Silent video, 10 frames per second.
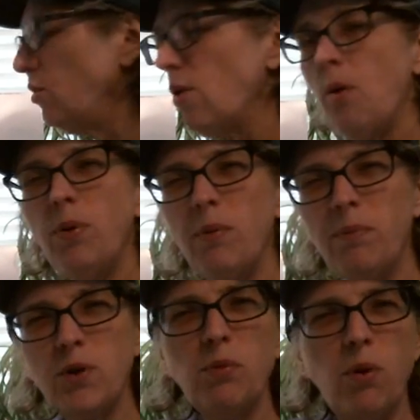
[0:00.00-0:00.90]
You don't
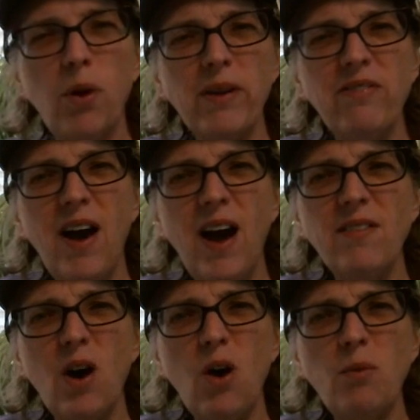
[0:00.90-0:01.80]
put
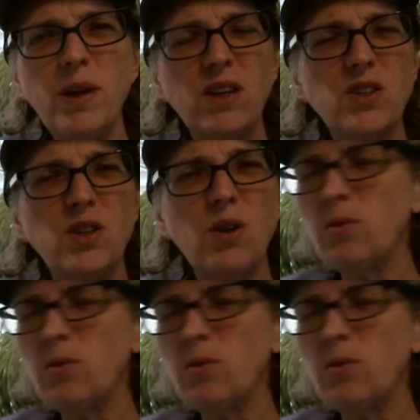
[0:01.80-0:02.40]
2.50 because you